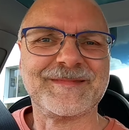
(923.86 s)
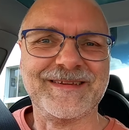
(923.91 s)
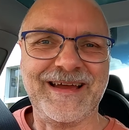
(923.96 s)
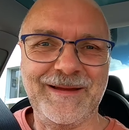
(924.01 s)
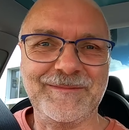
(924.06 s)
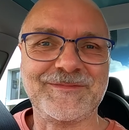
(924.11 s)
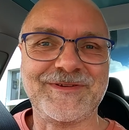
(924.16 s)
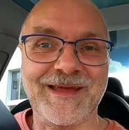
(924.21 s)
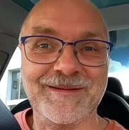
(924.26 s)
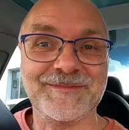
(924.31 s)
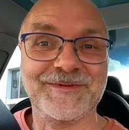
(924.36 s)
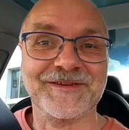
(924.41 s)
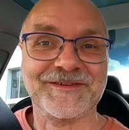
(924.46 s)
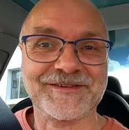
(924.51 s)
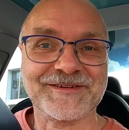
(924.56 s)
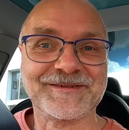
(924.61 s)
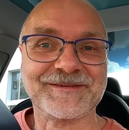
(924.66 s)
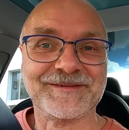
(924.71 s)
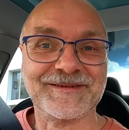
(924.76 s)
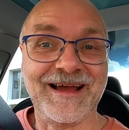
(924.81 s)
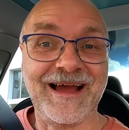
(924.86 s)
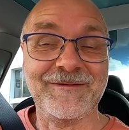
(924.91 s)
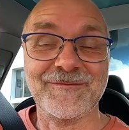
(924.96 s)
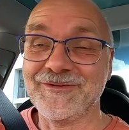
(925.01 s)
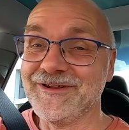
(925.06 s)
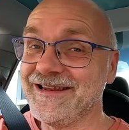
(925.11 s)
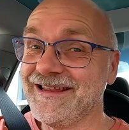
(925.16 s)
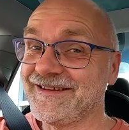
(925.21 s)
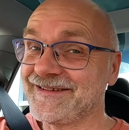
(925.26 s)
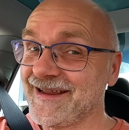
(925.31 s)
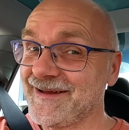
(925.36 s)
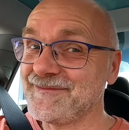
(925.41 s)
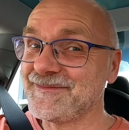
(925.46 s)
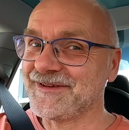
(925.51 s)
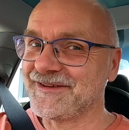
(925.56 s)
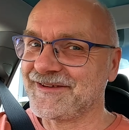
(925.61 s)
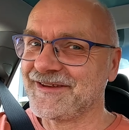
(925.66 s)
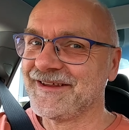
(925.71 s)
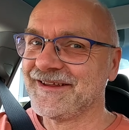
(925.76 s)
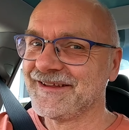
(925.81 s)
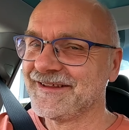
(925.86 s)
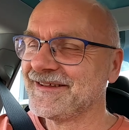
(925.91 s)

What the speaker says: I'm tempted. I'm really tempted.